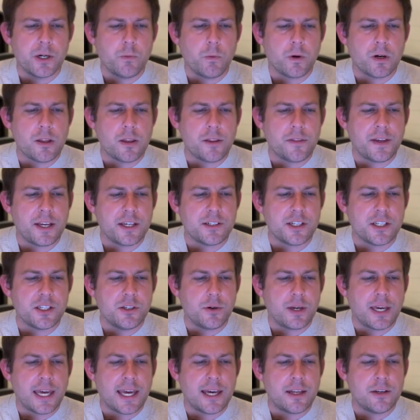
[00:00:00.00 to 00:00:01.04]
One of the things that
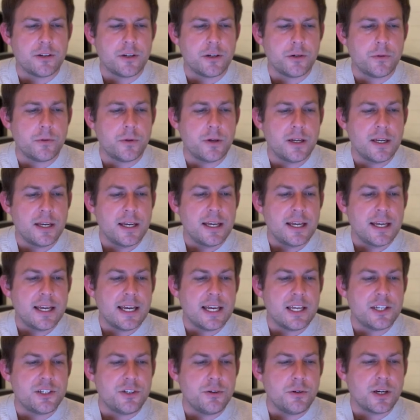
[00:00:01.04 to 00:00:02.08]
you can do
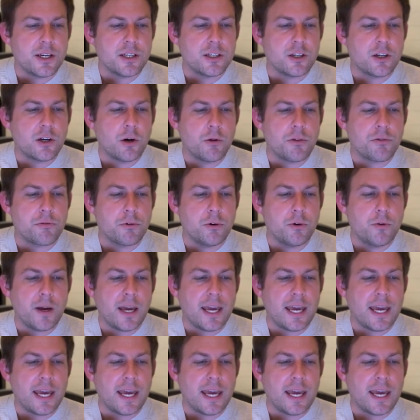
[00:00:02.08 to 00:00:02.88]
is you can go through